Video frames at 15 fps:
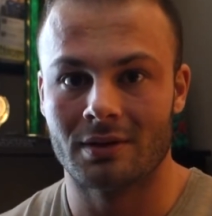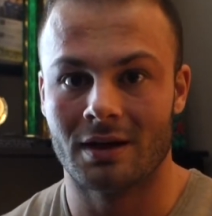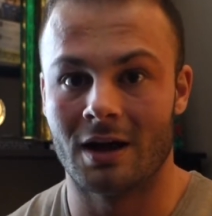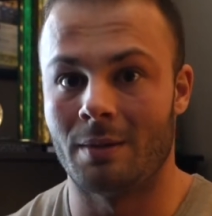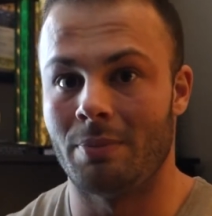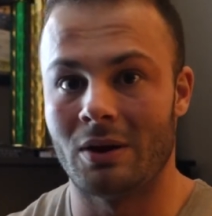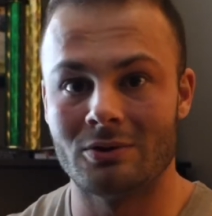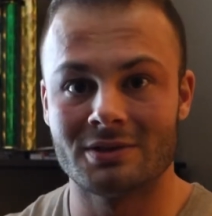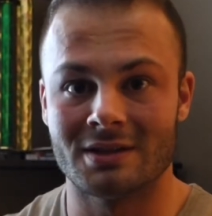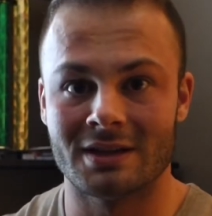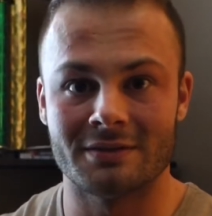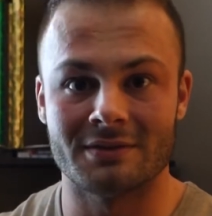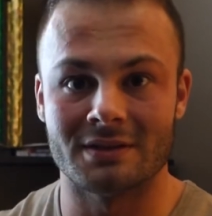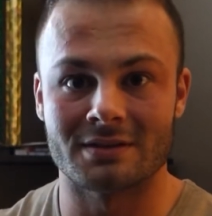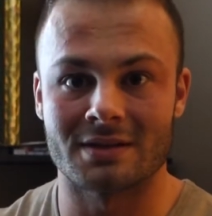opposing
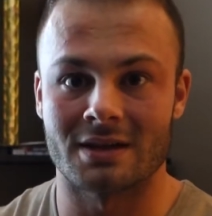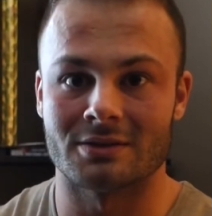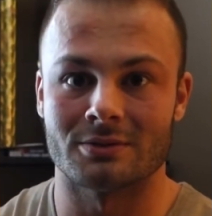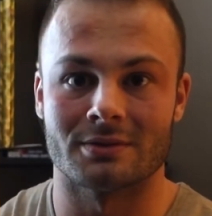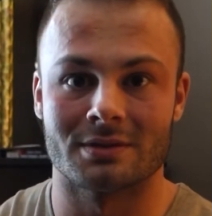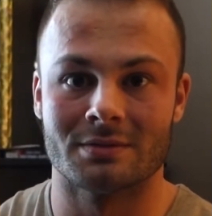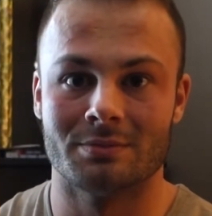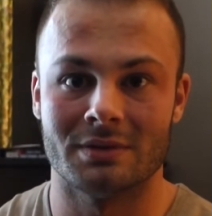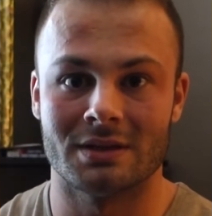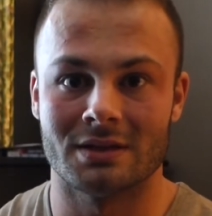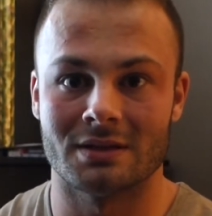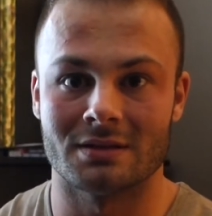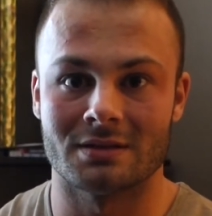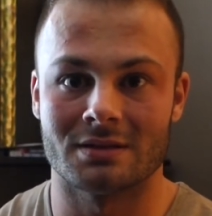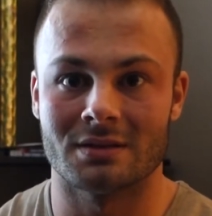lifting schedules,
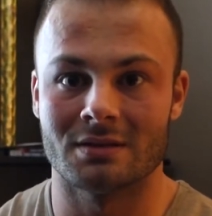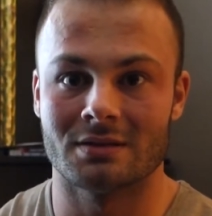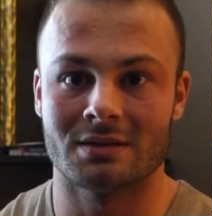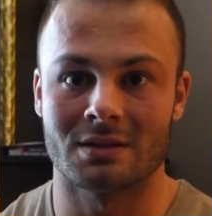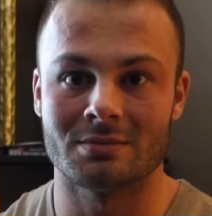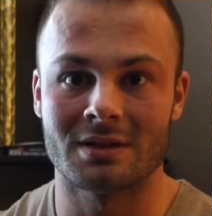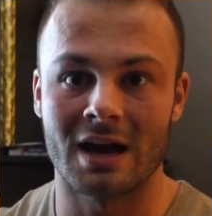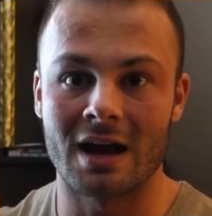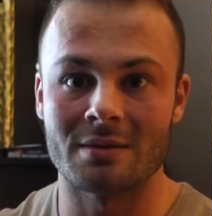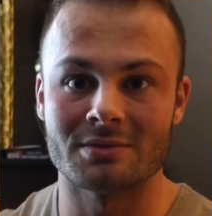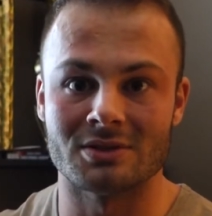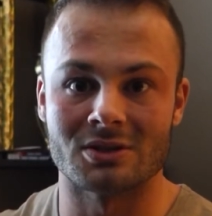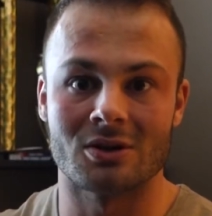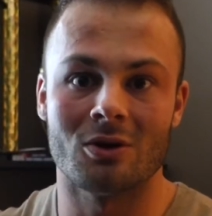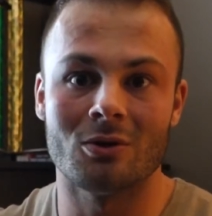because sometimes
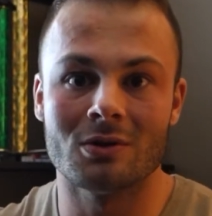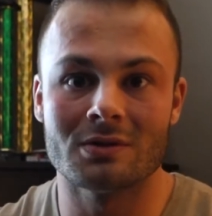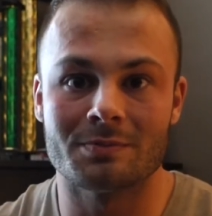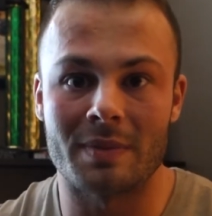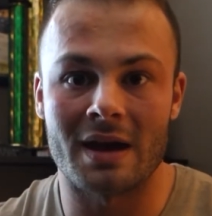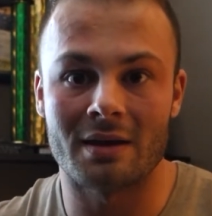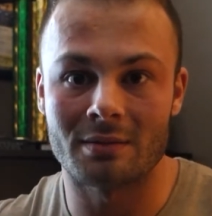Nicole's